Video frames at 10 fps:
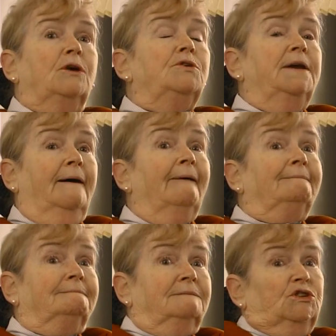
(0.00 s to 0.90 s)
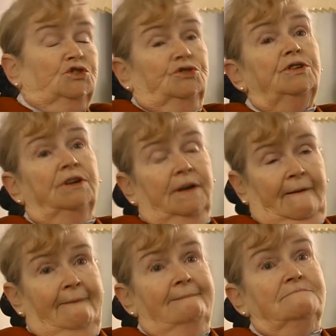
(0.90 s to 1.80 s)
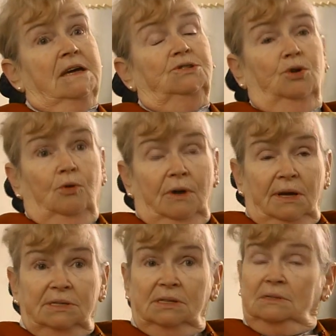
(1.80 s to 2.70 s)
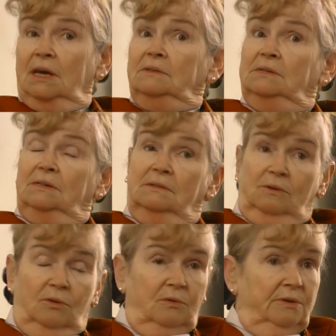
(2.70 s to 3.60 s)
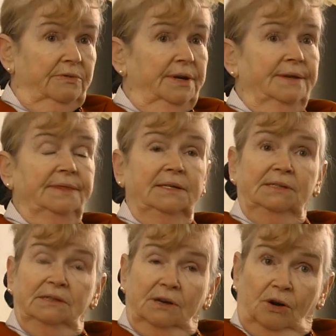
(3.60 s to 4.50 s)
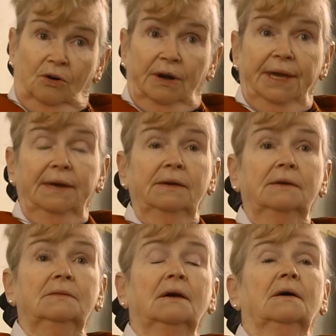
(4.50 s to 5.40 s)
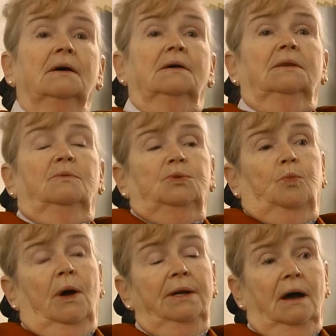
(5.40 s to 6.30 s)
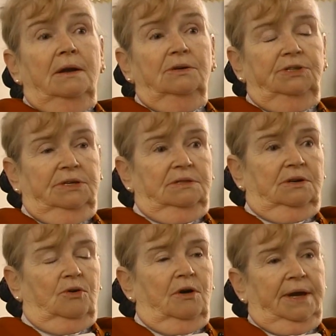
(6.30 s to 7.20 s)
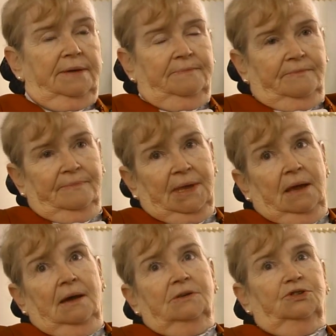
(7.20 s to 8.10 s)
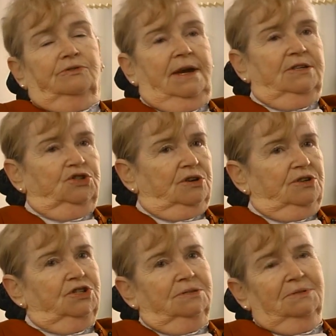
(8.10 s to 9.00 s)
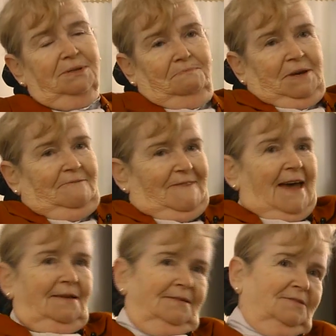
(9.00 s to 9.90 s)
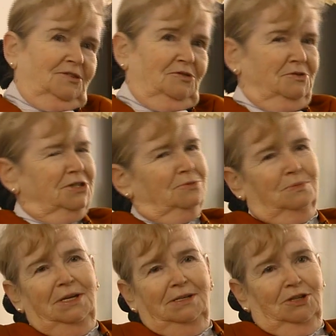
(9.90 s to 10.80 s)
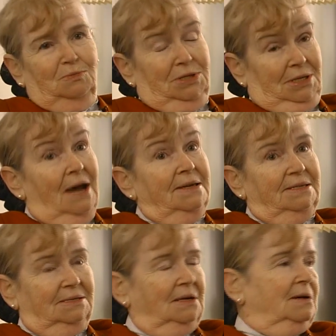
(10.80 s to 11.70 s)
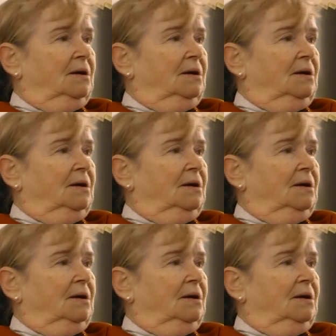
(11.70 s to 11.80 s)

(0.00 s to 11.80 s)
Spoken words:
Oh yeah, sure. They taught us and they did the laundry and they did the cooking, and there was one nun who did the cooking, Sister Angela, and she was a big fat, she was sweet, she was nice.